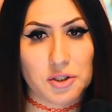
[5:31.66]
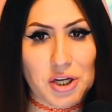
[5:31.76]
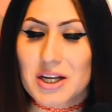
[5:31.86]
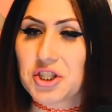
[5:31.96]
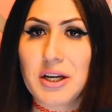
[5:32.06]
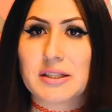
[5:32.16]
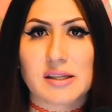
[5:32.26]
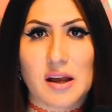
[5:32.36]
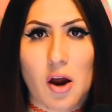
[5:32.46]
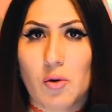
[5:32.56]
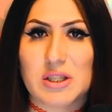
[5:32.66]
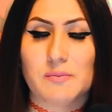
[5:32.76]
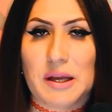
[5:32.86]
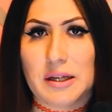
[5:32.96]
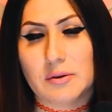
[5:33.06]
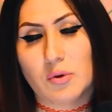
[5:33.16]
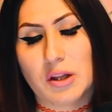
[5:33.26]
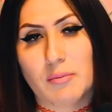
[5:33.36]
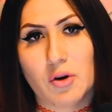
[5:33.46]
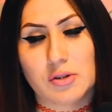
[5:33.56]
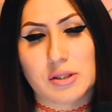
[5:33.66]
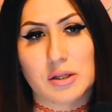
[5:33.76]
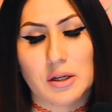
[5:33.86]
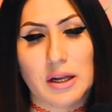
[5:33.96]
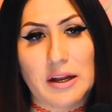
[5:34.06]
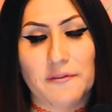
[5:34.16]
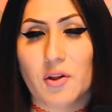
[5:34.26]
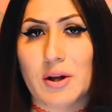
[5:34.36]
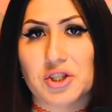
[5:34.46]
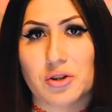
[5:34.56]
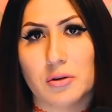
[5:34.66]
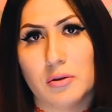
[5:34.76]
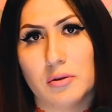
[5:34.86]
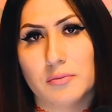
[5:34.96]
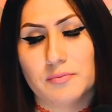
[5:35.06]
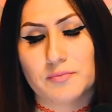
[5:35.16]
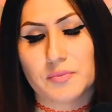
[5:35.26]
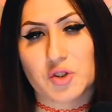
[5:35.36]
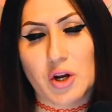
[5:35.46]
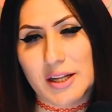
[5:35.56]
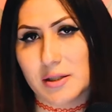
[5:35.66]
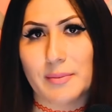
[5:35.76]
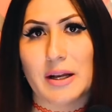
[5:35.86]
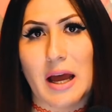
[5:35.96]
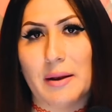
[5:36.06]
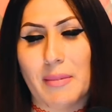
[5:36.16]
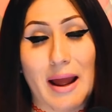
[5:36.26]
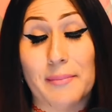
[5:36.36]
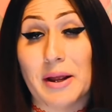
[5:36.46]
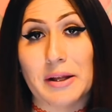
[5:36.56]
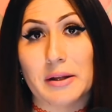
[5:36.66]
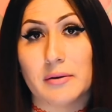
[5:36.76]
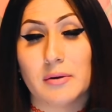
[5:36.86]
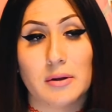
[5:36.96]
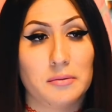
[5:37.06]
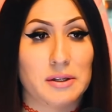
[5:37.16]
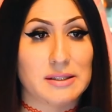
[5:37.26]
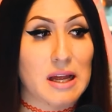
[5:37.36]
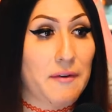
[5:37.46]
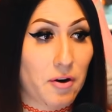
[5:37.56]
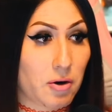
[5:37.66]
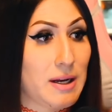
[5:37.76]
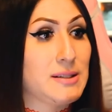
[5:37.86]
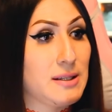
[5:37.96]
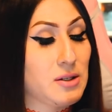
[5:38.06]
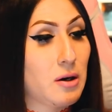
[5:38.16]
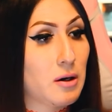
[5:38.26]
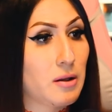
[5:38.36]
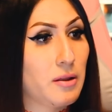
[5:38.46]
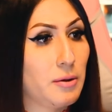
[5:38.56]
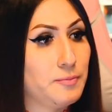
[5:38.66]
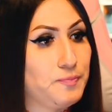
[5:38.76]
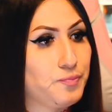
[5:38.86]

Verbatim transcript: Jazz Jennings has always been one of the most influential trans women, in my opinion, that's ever graced this earth.